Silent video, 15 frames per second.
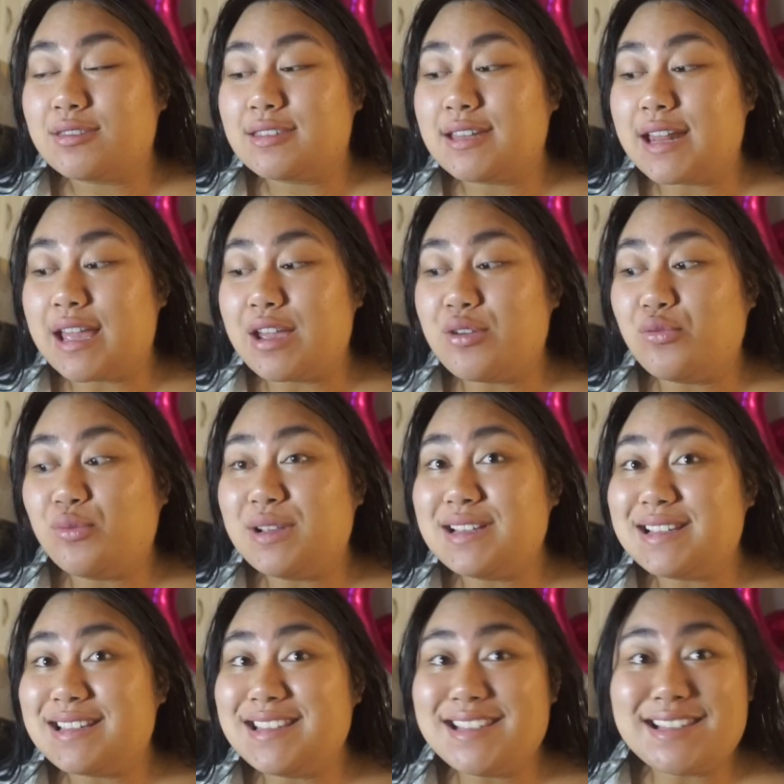Today
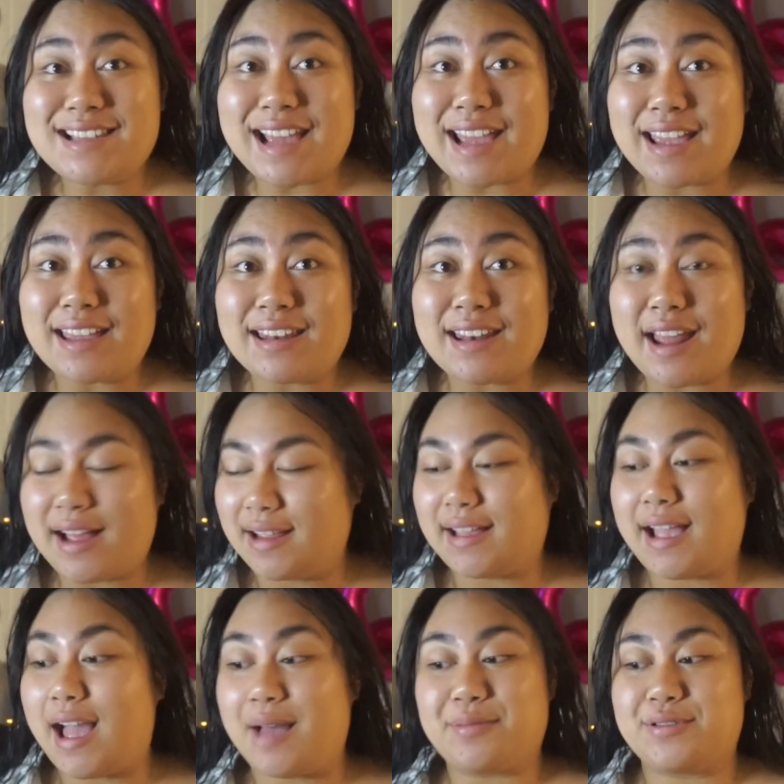was insane,
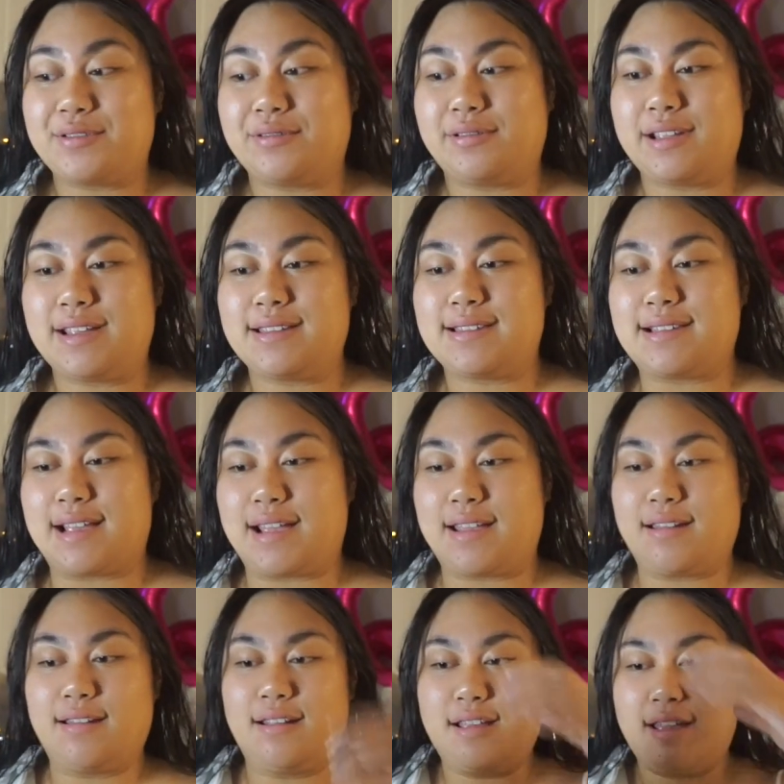like absolutely insane